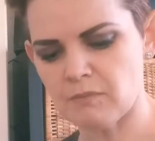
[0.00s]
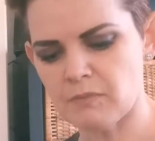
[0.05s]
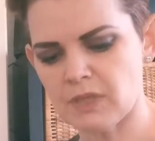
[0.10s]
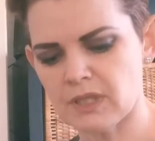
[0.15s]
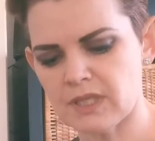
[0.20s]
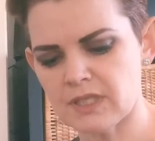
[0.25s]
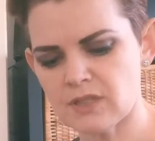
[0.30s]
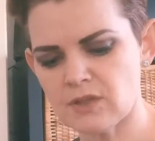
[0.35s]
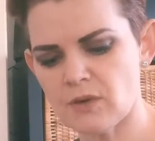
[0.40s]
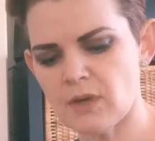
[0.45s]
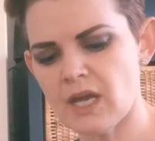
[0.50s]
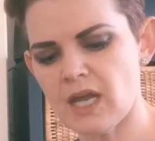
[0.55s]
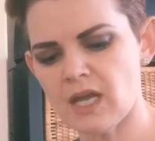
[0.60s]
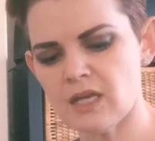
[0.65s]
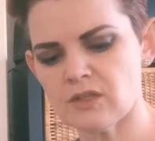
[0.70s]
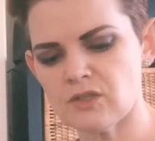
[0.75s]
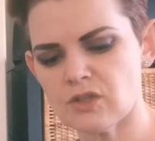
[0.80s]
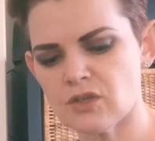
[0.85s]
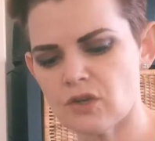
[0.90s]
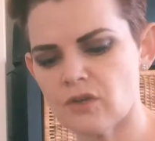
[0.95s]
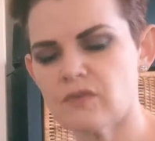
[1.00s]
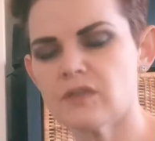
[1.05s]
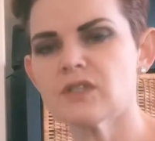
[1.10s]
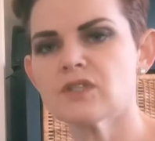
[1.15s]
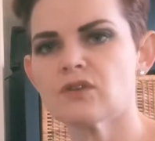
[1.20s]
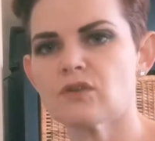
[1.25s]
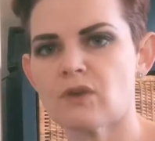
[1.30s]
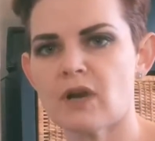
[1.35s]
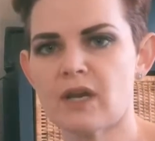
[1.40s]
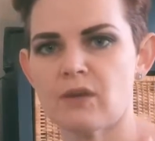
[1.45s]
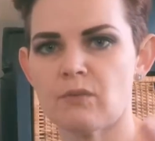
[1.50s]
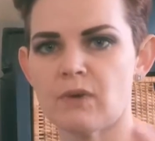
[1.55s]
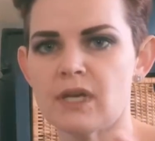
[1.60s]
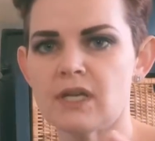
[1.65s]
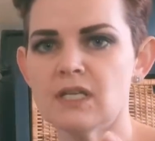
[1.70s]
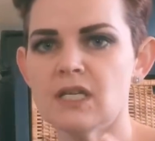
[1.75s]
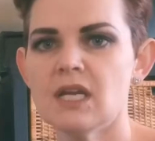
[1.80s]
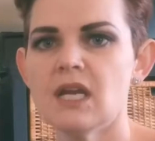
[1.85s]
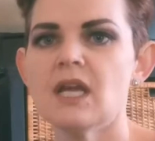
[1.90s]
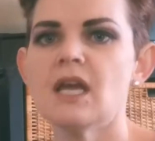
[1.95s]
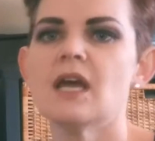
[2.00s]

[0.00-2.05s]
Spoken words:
But let's go ahead and turn this gray one,